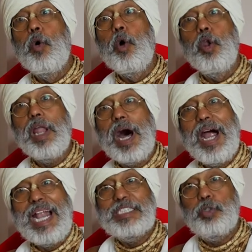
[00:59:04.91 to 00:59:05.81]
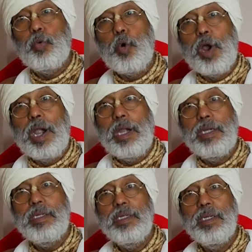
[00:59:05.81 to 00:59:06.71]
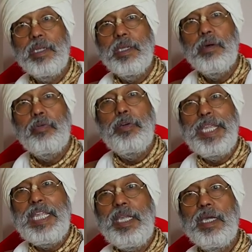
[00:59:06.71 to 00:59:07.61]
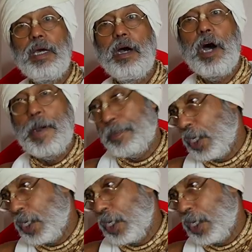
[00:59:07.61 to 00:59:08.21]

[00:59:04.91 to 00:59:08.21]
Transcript: whole earth world free of